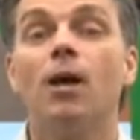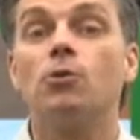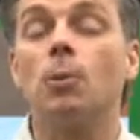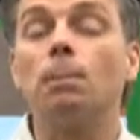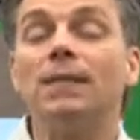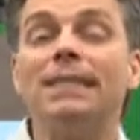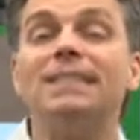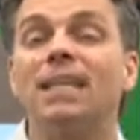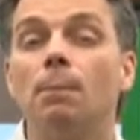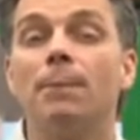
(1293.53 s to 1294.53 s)
So please
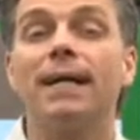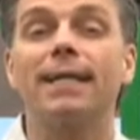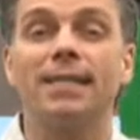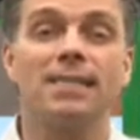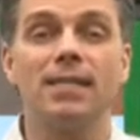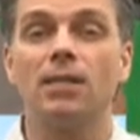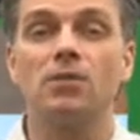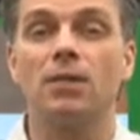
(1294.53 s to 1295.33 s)
come back and see us